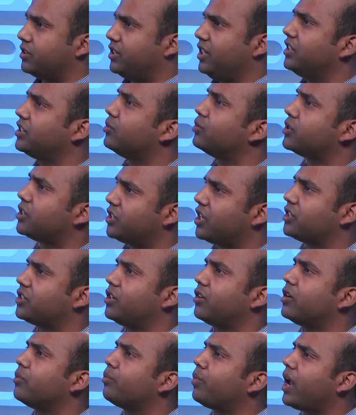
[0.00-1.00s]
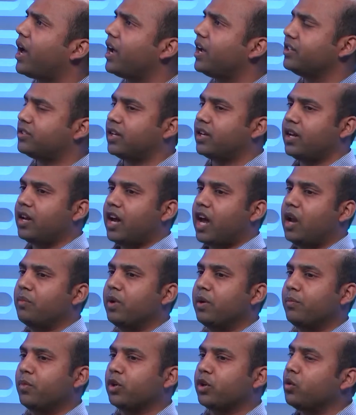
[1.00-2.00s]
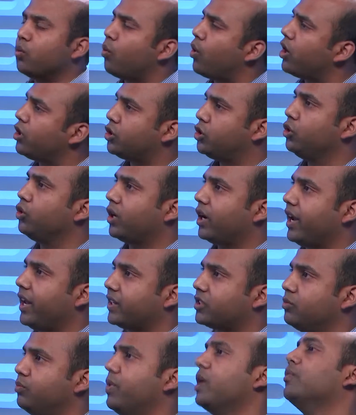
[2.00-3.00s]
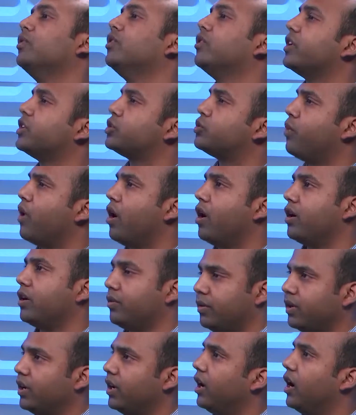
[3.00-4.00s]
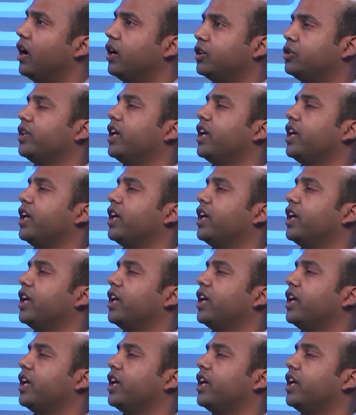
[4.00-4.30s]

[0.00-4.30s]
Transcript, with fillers: see some suggested replies and be able to, in one or two clicks, be able to respond uh,